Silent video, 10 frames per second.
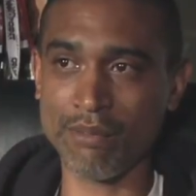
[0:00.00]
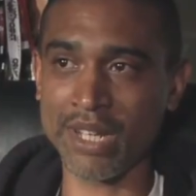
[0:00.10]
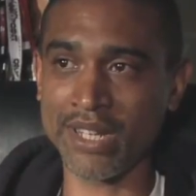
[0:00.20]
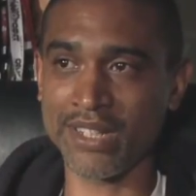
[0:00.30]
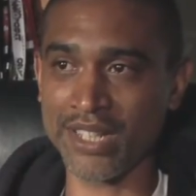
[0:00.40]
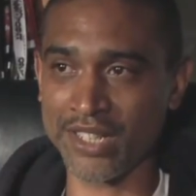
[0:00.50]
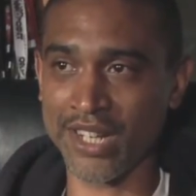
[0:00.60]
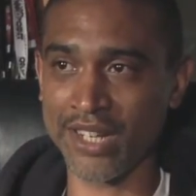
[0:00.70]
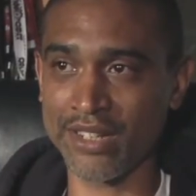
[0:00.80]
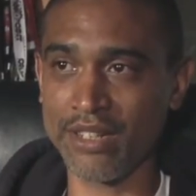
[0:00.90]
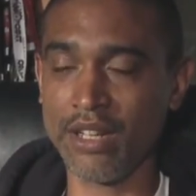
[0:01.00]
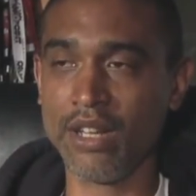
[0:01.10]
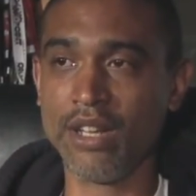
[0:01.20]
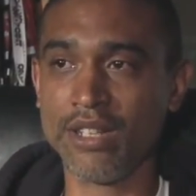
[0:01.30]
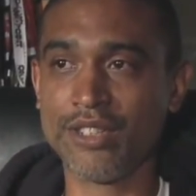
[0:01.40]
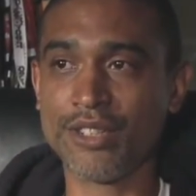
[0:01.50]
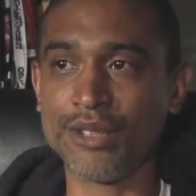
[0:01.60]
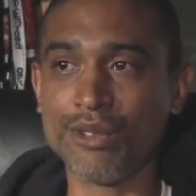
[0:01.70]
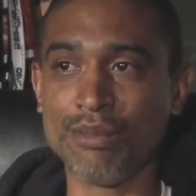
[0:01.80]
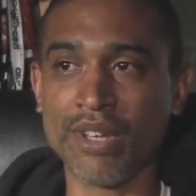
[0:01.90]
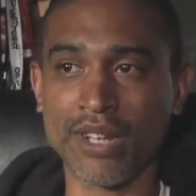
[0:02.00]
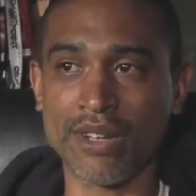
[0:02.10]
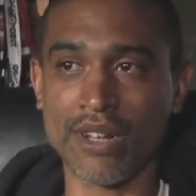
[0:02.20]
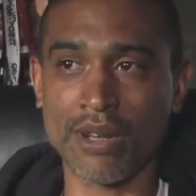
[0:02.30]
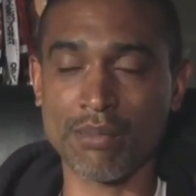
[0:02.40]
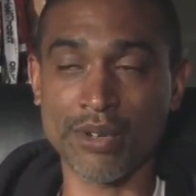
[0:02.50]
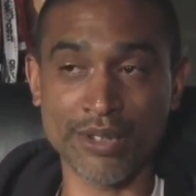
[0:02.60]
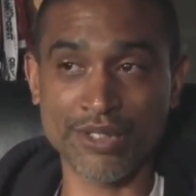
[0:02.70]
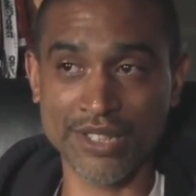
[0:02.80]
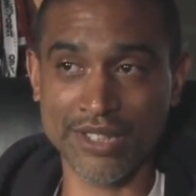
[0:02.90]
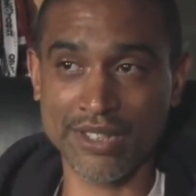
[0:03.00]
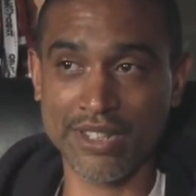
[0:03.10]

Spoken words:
being a DJ, two, being a producer,